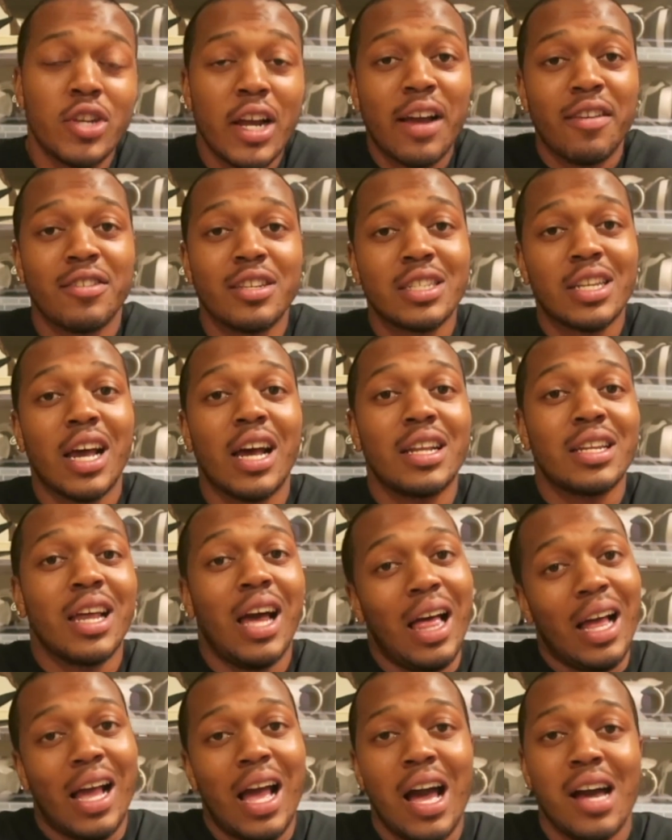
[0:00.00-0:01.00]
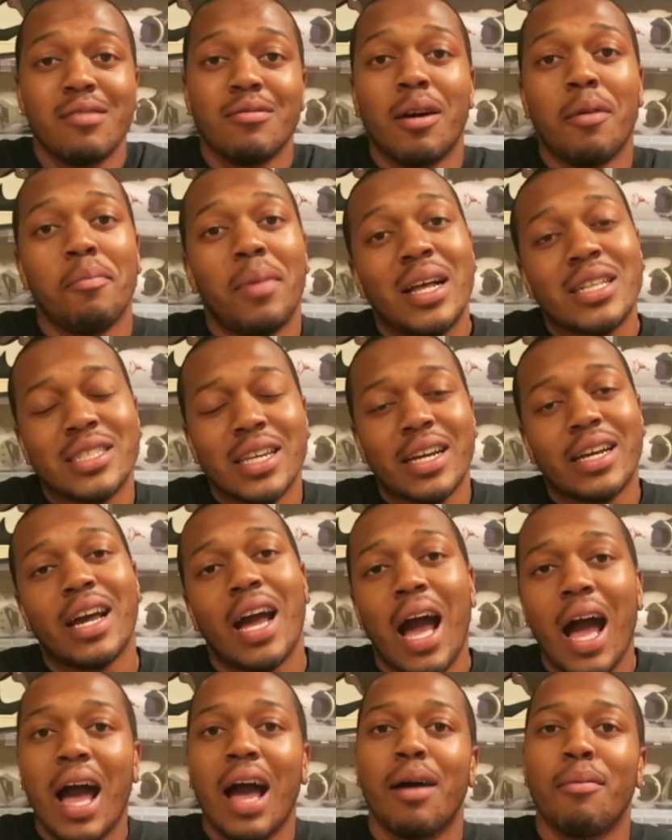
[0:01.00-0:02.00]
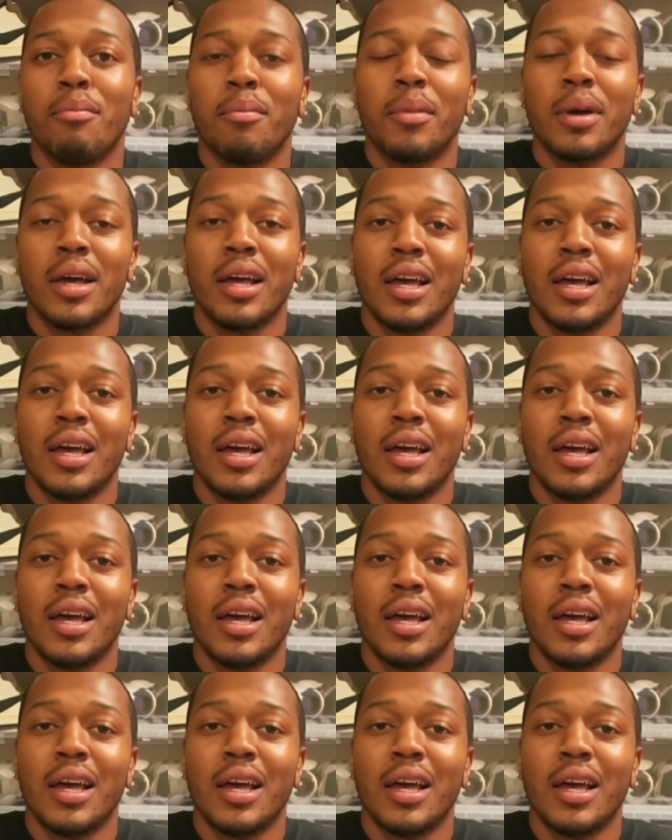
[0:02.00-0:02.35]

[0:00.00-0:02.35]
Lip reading: TravisScott.com, I'm about to cop.